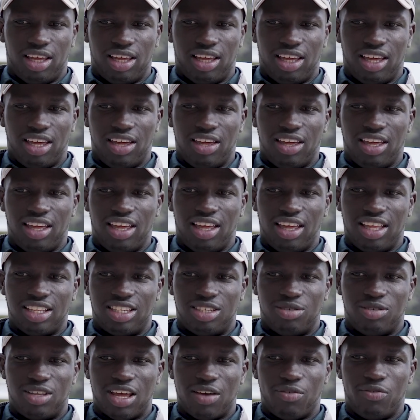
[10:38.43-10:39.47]

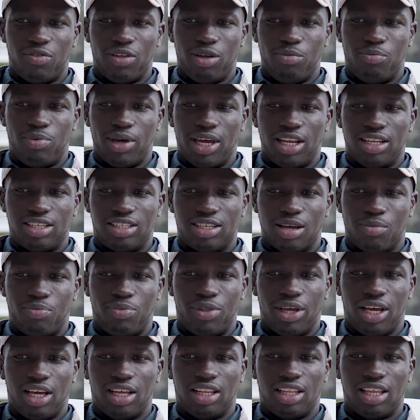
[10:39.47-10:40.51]
it's definitely been
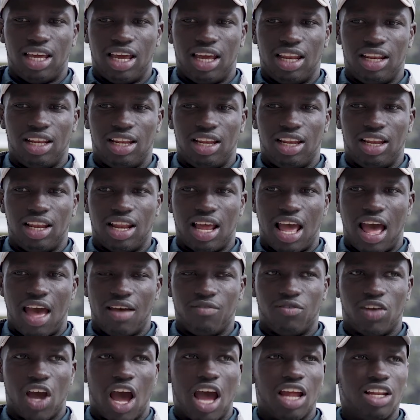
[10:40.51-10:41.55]
something that
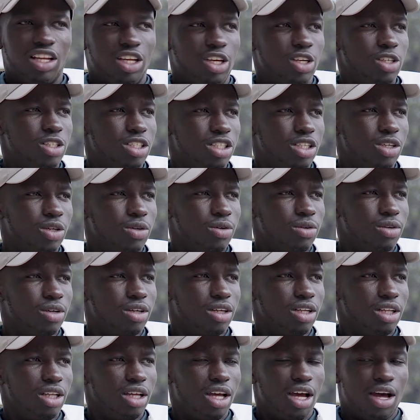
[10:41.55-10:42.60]
I've gotten used to,
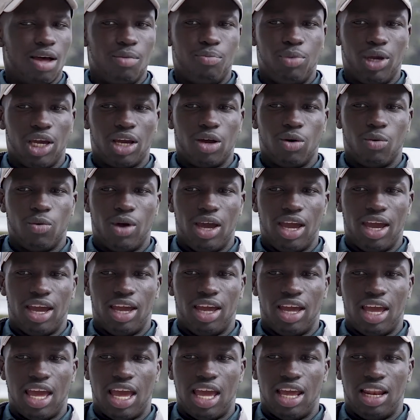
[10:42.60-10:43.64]
being
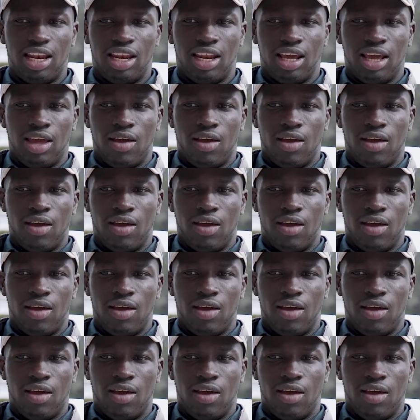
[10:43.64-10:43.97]
away, and